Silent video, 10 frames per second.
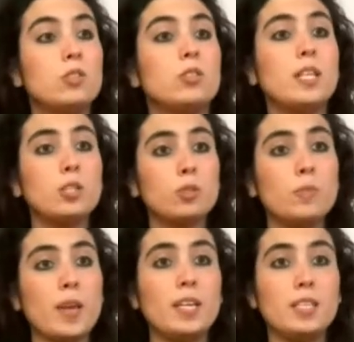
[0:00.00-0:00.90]
Donation
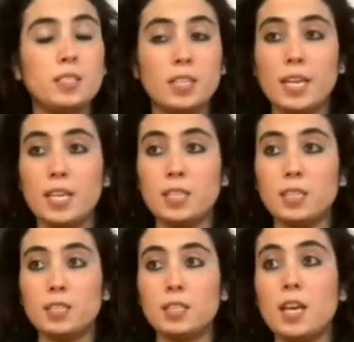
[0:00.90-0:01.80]
based
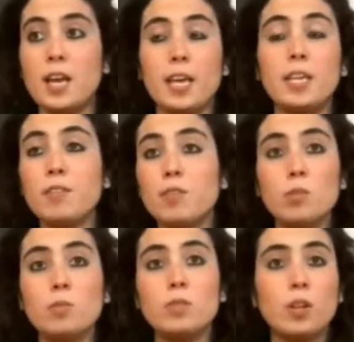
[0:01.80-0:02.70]
is I give
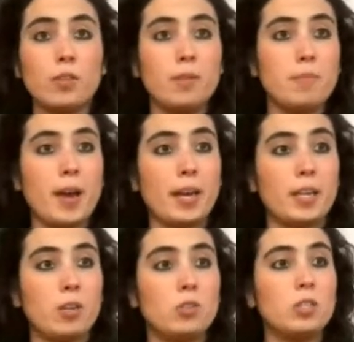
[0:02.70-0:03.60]
you nothing back.
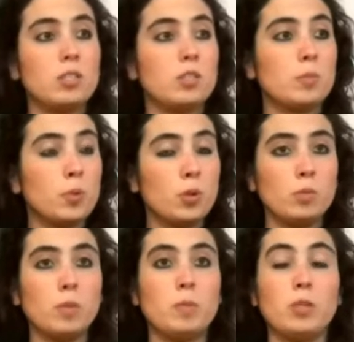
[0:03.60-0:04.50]
You just
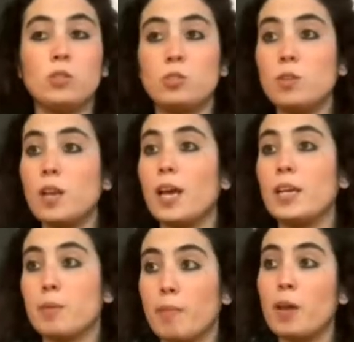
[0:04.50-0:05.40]
support me because you
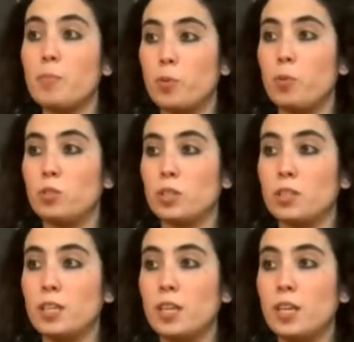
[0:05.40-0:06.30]
like my project.
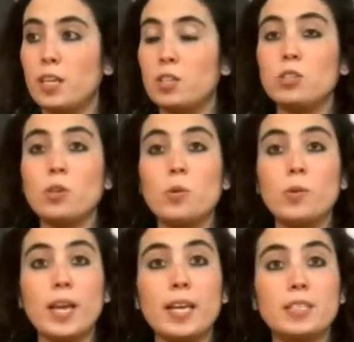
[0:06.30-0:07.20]

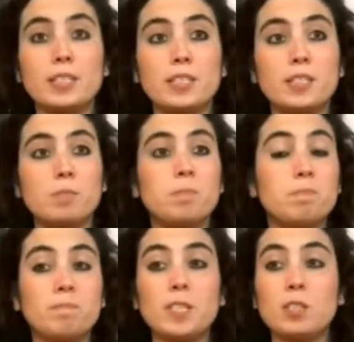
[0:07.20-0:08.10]
So
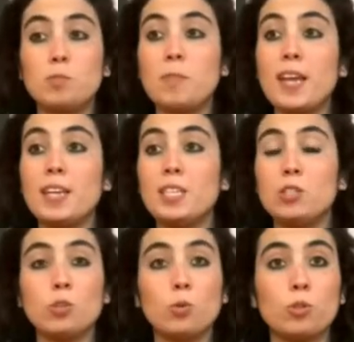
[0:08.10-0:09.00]
it's mainly
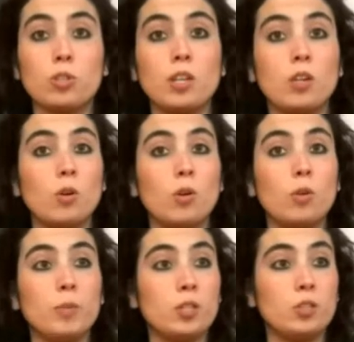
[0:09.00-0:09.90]
social,
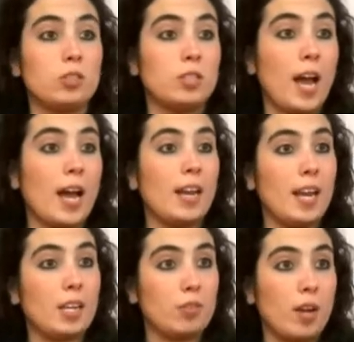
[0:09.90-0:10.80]
or because
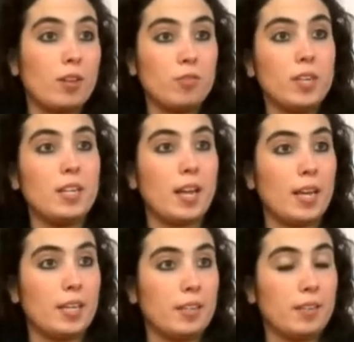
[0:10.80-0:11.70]
I really
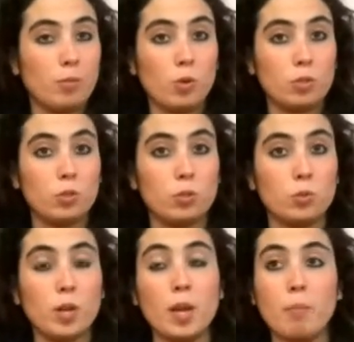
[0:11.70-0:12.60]
like what you
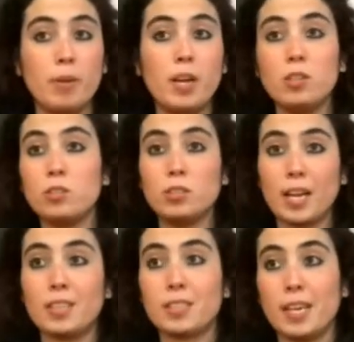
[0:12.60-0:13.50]
do, but I don't
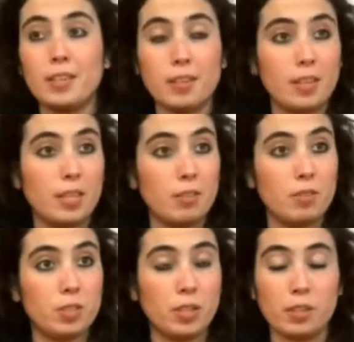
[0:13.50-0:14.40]
ask anything in
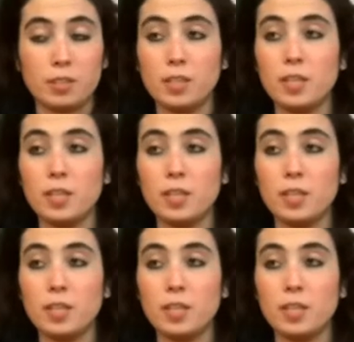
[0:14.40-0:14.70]
return.